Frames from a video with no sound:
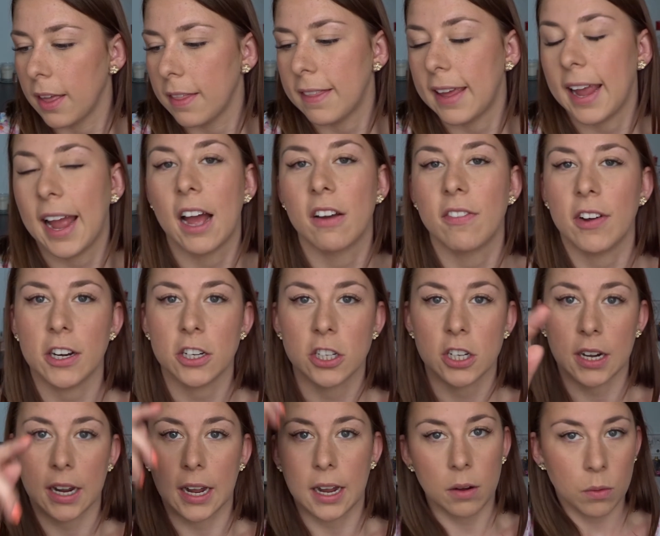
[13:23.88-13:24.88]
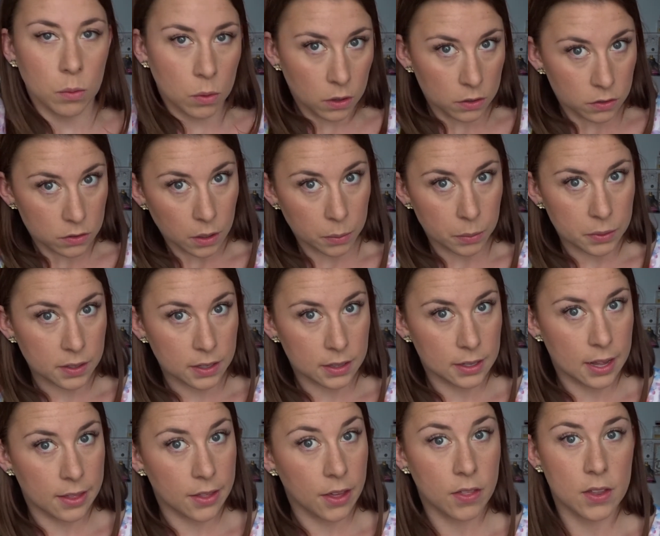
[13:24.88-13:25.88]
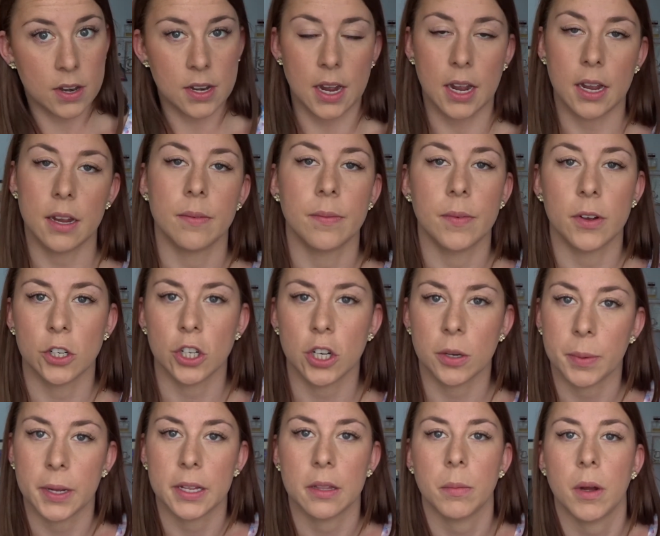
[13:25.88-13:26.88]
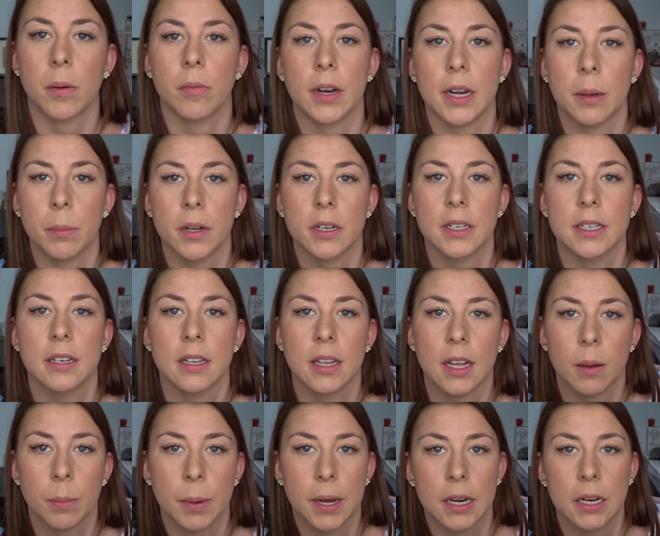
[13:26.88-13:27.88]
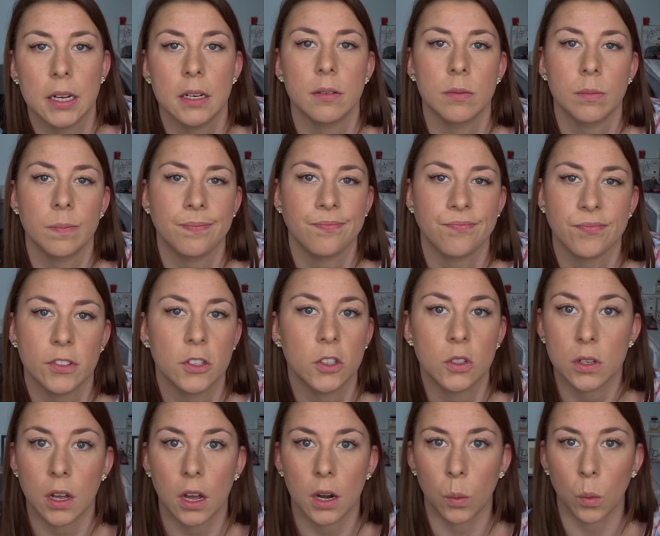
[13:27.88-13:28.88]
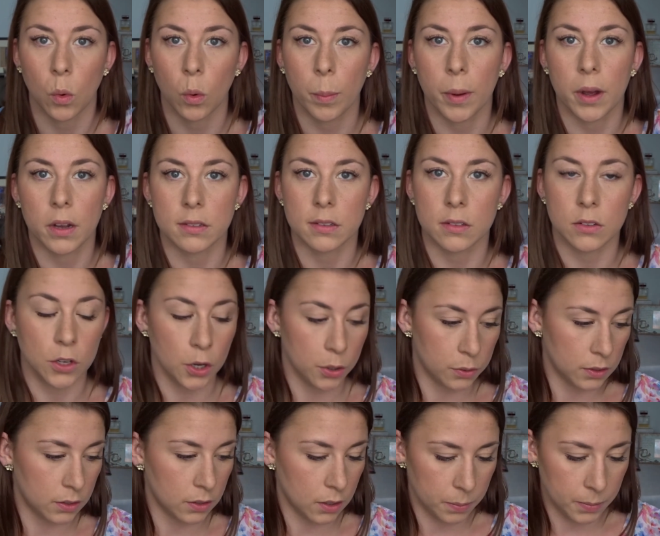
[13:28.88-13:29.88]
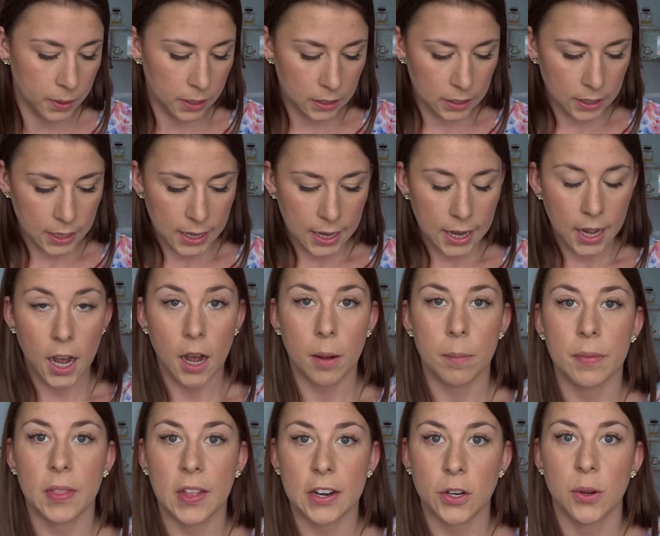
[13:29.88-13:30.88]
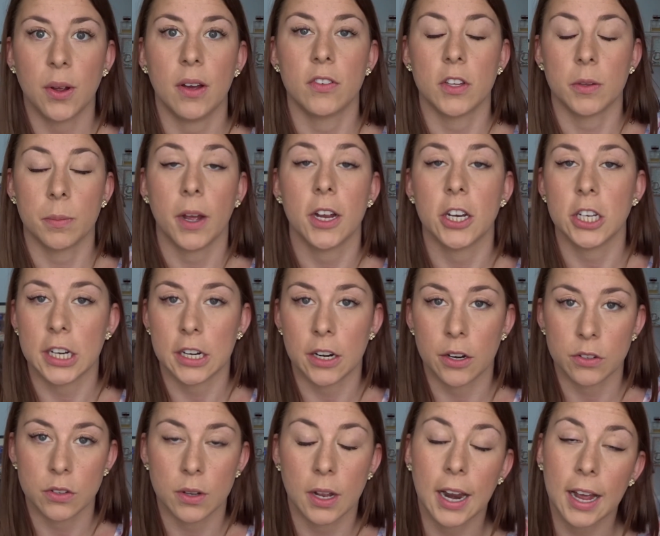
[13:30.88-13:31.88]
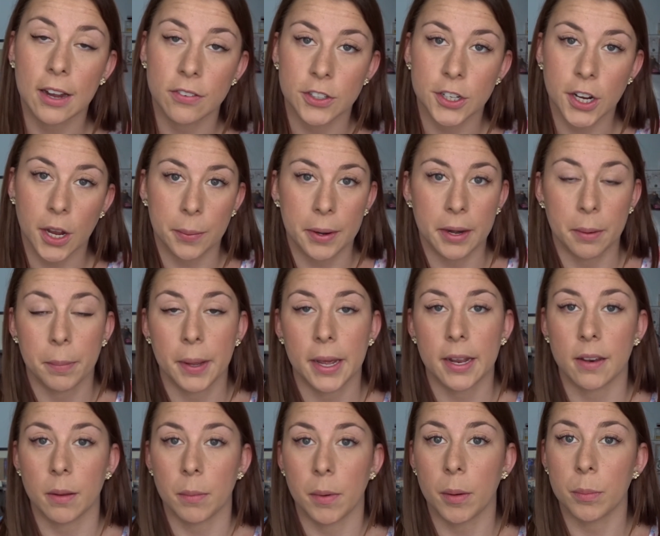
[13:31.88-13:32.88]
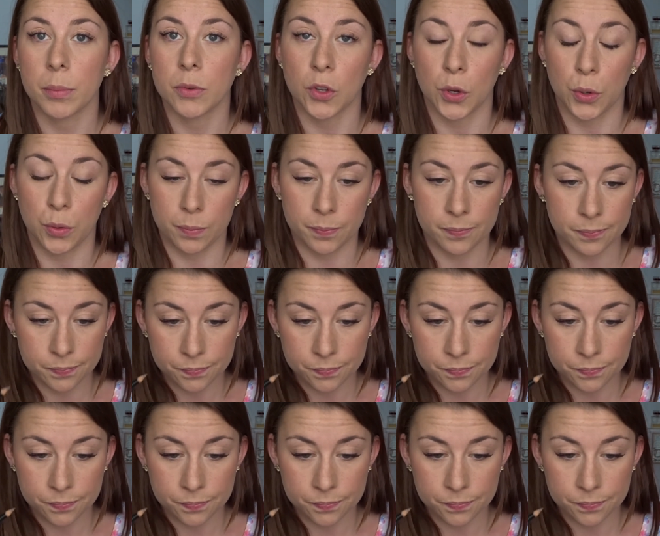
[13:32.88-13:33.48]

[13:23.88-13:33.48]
They have actually, whilst I was in there the other day, I should have picked them up really, but I didn't think about it. Just kind of walked past and noticed them. They do have some eyeshadow, so I'll have to go in and pick them up soon.